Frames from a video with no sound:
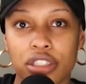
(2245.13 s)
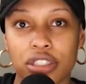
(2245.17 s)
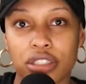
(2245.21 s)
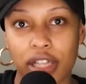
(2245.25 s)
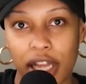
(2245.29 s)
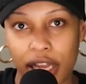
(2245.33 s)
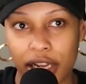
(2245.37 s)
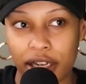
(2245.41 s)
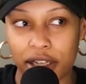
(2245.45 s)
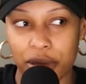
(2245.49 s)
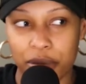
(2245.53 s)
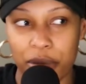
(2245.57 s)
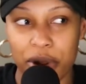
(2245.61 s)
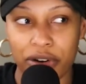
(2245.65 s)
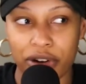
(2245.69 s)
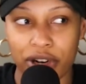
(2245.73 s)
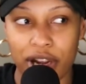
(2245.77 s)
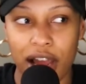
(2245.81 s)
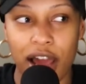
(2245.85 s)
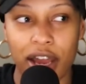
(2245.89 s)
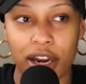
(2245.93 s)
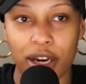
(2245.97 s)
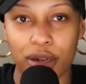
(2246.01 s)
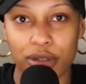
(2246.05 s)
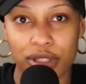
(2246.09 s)
Like
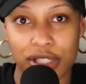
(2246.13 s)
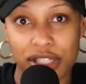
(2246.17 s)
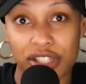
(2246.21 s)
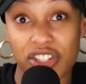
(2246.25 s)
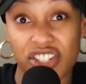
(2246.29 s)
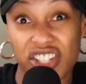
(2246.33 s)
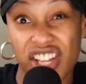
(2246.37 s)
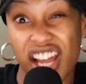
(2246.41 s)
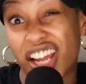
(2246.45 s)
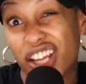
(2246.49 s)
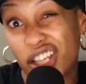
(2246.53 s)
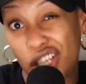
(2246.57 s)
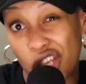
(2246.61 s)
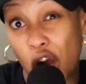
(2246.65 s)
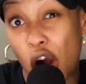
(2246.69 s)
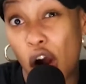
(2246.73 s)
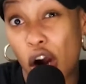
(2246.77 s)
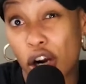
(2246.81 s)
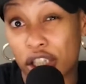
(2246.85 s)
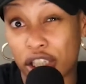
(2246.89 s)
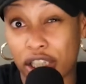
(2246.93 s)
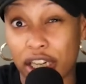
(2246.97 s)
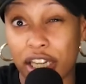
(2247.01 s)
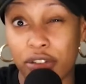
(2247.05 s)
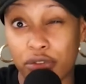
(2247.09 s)
Americano is just like
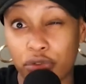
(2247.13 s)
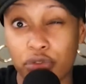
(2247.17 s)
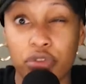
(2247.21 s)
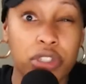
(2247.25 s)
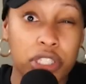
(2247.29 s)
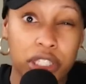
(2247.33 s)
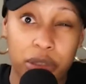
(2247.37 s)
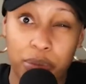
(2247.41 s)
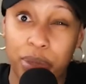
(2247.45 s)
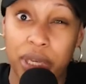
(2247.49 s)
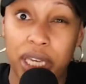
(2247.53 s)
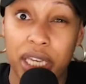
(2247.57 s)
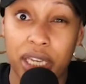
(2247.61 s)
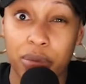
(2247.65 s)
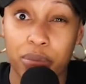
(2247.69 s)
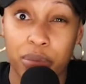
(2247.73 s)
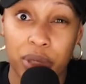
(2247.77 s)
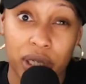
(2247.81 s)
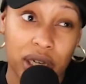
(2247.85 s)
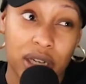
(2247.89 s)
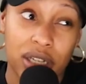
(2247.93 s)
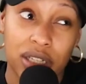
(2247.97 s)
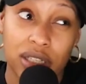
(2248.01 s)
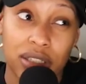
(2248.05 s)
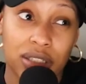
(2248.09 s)
large, like really big,
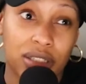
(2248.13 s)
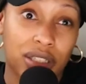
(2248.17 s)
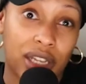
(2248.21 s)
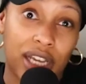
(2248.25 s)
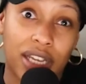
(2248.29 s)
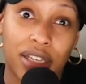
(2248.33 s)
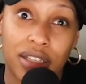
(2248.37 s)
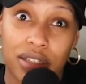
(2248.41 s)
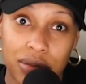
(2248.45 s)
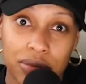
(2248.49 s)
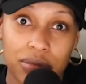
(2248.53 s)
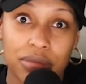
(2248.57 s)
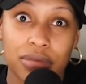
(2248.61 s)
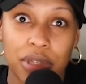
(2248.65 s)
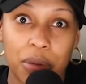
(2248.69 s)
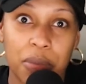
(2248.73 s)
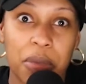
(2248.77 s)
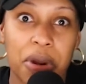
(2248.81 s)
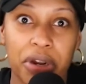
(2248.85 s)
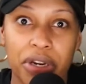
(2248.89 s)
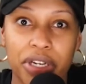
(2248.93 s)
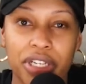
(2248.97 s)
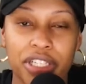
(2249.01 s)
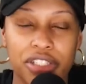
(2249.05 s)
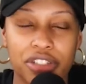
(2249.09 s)
because like
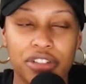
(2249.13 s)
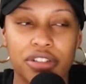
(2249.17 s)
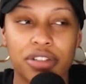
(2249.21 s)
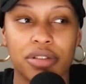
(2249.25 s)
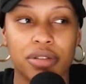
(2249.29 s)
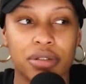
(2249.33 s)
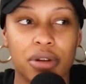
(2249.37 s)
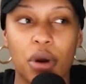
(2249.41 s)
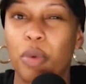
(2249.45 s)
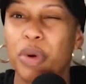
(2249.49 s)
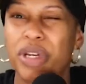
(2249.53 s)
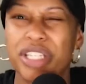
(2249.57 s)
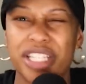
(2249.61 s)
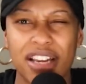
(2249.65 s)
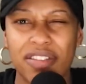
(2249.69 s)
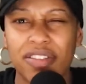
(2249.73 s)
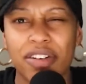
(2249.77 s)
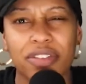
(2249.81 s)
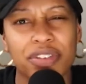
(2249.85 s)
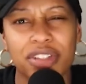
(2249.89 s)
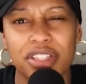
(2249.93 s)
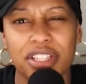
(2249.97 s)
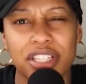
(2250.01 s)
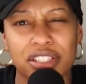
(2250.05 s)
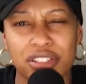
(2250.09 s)
Americans always have
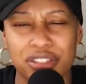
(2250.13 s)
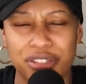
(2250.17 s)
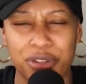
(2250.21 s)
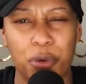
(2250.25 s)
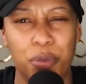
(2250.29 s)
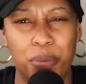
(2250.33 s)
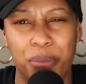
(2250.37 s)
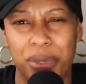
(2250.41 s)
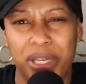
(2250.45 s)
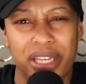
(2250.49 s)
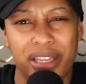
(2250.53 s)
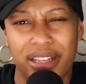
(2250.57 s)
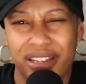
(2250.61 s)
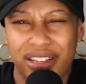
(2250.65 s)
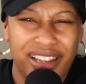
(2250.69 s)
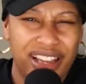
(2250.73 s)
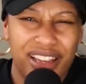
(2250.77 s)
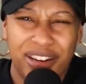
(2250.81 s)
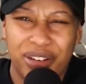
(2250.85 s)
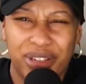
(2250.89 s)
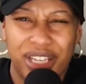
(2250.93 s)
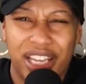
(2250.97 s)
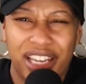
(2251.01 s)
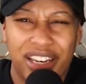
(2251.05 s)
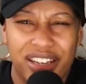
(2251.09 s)
everything so big. I
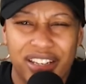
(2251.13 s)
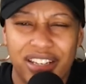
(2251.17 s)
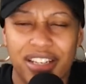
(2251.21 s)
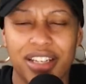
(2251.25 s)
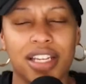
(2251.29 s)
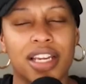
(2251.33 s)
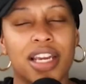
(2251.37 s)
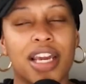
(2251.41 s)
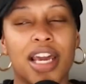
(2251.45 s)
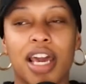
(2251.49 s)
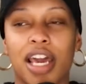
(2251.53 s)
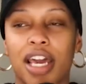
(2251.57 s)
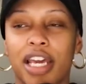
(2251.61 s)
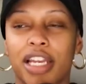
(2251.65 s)
don't get it.